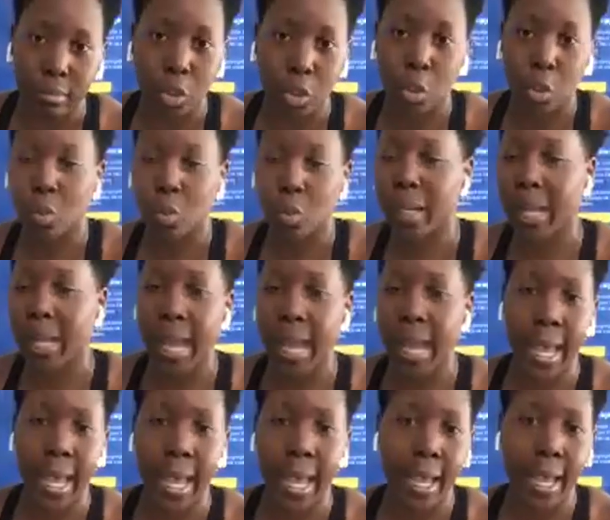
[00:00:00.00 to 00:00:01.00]
So
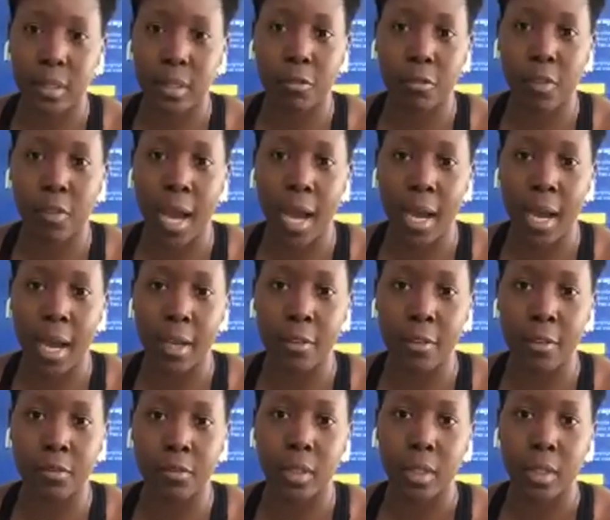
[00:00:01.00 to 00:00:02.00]
anywhere from
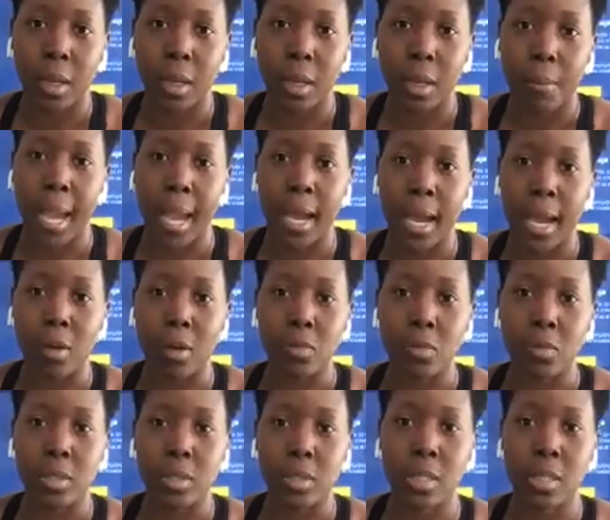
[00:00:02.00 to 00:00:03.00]
2.5
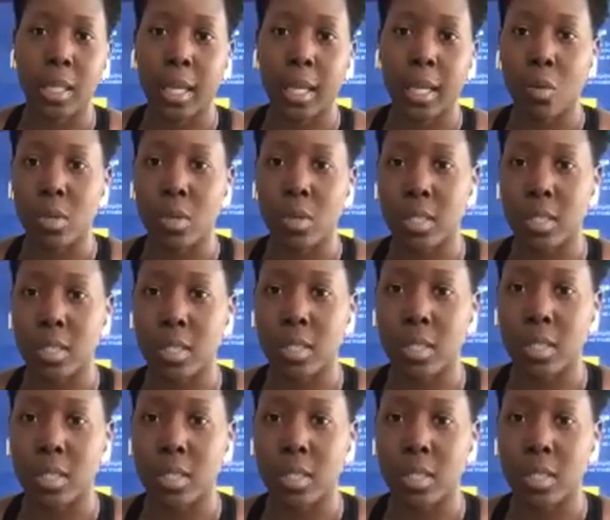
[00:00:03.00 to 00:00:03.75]
to 5